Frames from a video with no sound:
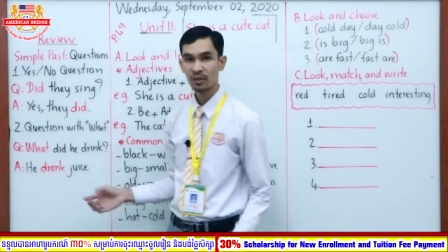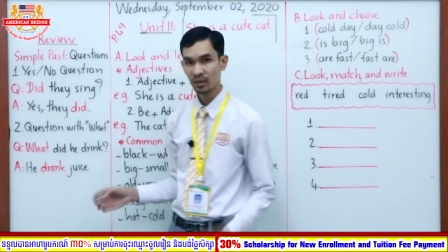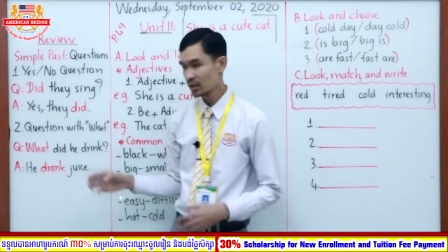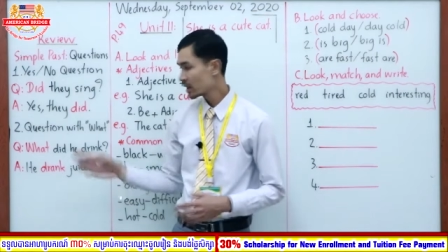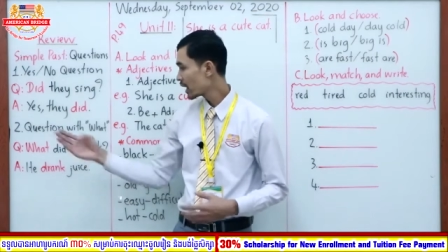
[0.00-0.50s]

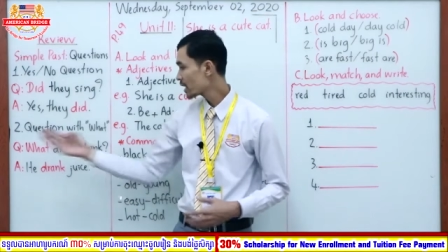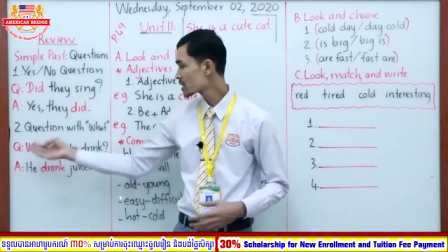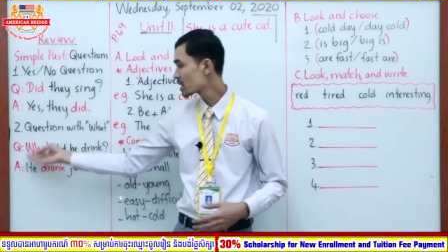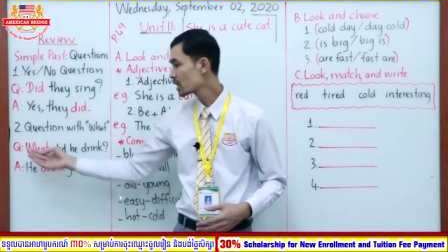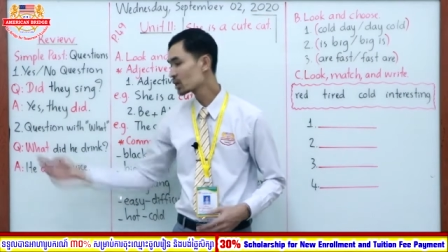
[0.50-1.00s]
the
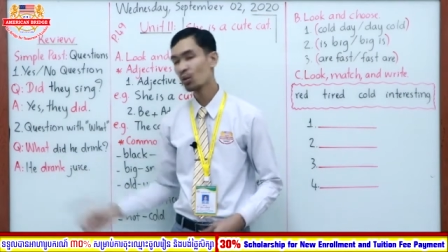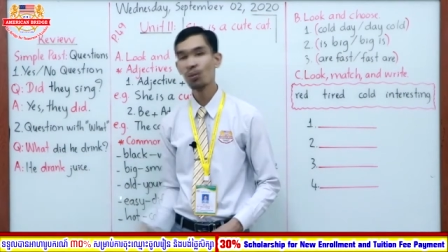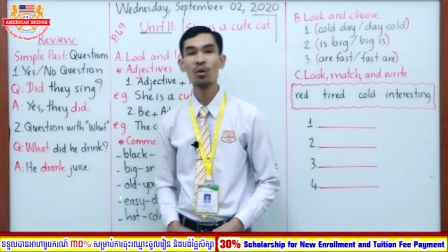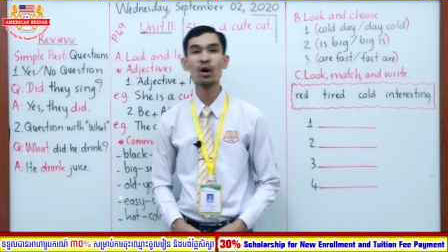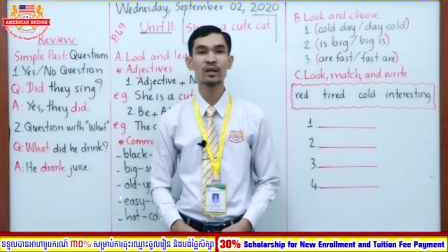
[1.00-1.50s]
answer to
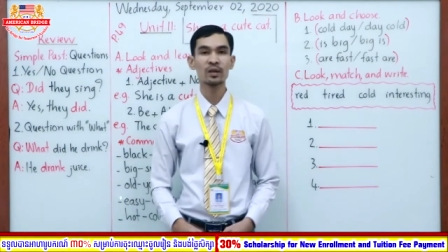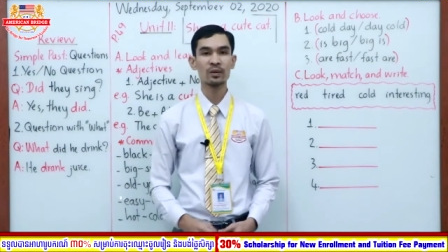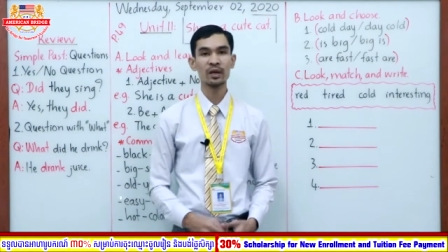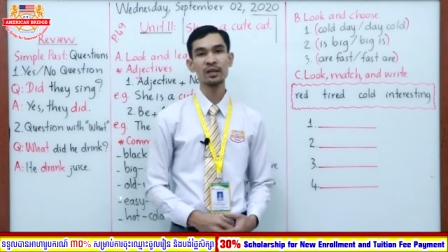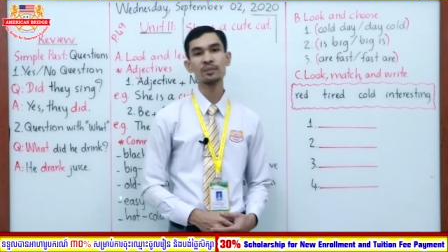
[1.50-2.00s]
what,
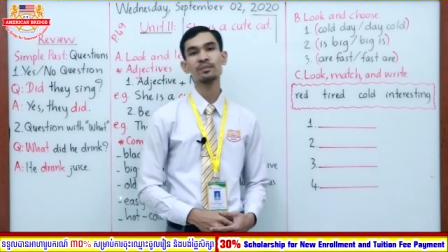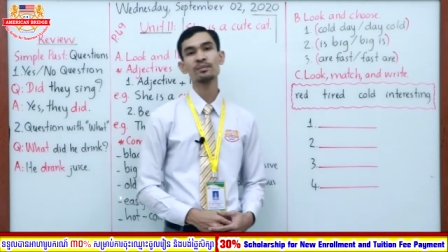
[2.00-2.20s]
right?